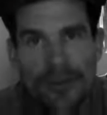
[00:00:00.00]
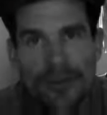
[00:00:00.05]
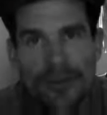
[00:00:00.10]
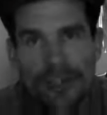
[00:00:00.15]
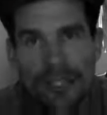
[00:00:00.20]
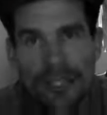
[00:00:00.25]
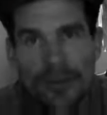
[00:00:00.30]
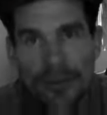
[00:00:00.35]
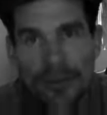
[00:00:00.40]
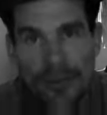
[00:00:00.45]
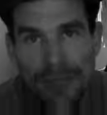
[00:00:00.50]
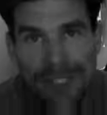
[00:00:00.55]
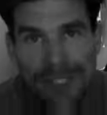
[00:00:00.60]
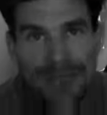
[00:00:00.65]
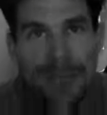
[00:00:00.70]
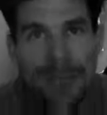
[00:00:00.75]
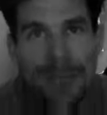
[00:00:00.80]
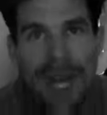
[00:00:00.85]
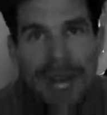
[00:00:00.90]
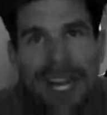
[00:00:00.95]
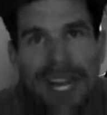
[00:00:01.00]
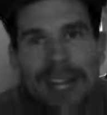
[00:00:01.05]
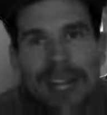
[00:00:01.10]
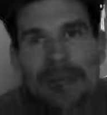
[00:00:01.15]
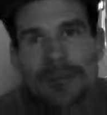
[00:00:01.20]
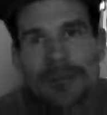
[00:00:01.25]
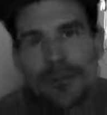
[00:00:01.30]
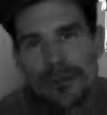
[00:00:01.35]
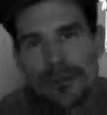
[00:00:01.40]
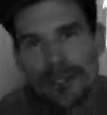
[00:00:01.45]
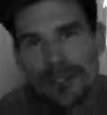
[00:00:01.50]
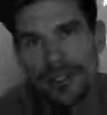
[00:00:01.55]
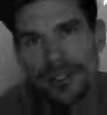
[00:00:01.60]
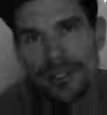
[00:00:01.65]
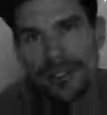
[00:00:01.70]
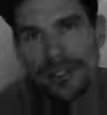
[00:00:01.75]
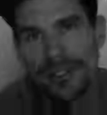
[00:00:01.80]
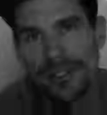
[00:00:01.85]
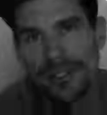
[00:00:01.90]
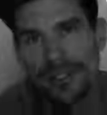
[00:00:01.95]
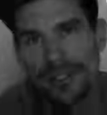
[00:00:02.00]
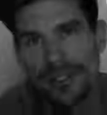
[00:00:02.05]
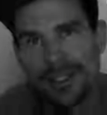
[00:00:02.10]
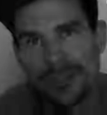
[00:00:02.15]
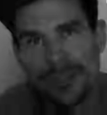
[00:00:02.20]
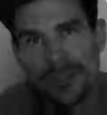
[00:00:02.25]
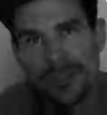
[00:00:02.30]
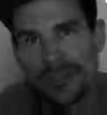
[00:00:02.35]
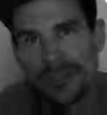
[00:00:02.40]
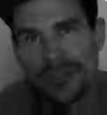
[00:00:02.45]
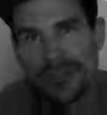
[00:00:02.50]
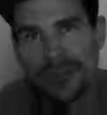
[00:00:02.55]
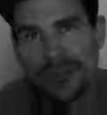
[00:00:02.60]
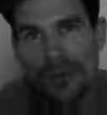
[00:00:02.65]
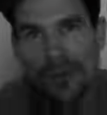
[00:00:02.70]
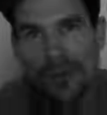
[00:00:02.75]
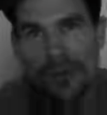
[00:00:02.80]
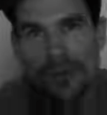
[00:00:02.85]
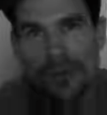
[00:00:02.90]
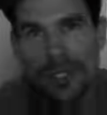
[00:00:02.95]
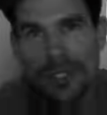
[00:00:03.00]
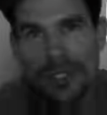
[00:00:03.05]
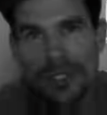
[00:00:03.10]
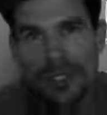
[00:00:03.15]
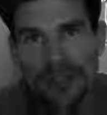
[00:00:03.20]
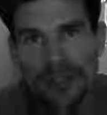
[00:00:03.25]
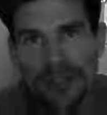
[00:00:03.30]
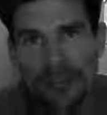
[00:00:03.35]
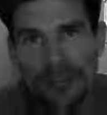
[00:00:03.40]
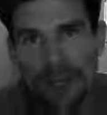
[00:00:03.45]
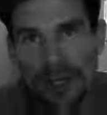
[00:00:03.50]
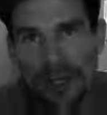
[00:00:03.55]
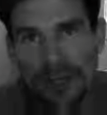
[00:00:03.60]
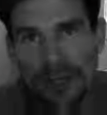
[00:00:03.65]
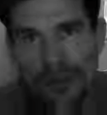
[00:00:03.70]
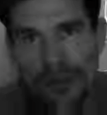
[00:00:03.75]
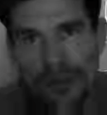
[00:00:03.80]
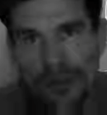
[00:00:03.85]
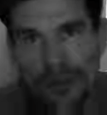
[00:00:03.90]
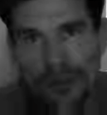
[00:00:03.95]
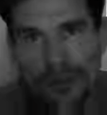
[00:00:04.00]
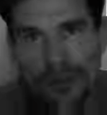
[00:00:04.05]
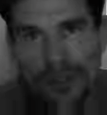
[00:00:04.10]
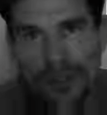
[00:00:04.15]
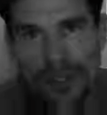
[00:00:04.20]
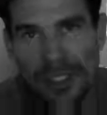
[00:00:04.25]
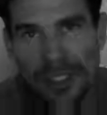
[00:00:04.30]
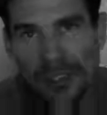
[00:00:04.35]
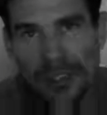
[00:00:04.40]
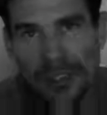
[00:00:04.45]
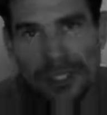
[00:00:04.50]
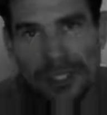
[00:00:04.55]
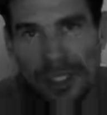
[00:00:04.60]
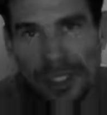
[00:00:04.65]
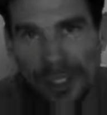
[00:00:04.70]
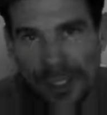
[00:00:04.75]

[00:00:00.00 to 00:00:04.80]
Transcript: the snip. Freelee even paid for it, which is no big surprise for anyone, because Freelee,